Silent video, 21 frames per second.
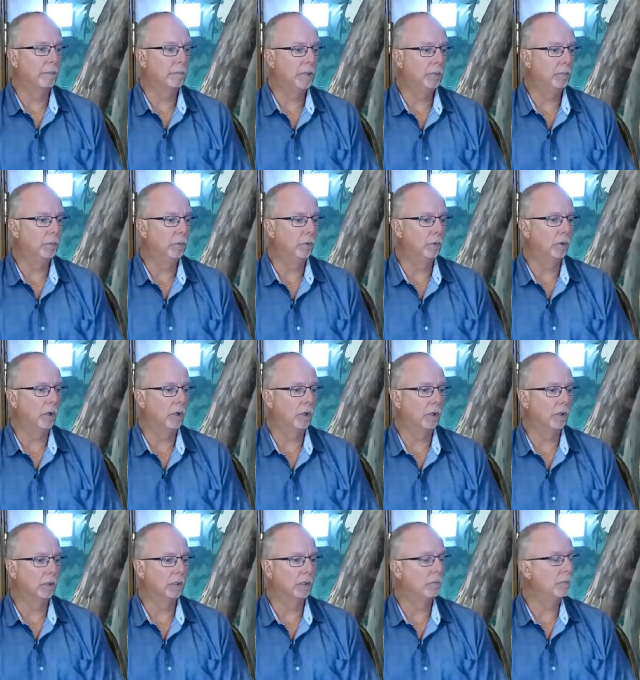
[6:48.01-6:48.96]
people
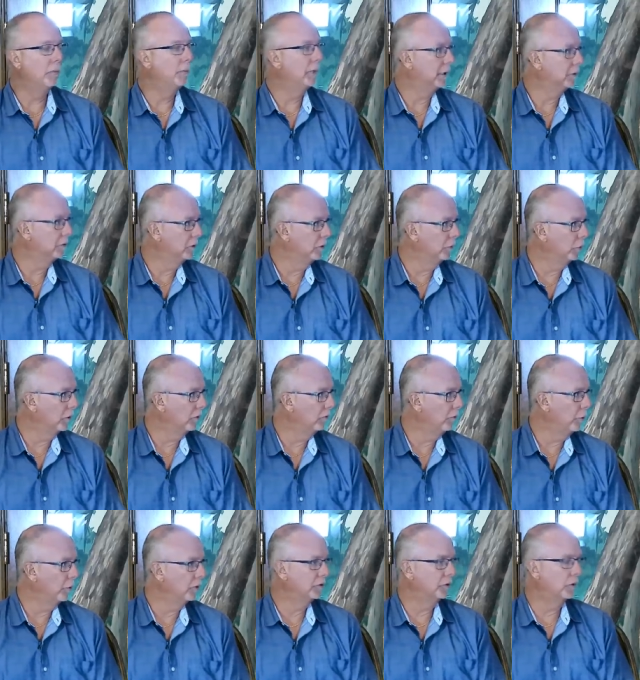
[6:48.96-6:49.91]
are coming back to the
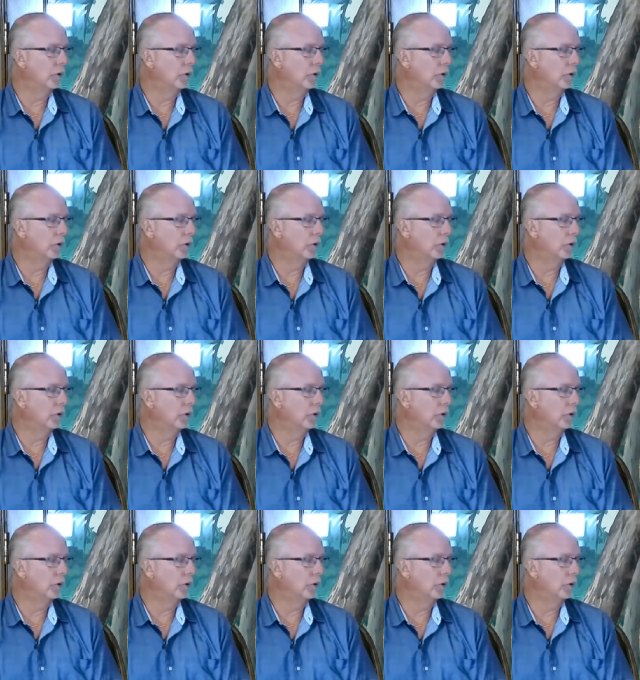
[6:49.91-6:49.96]
workforce.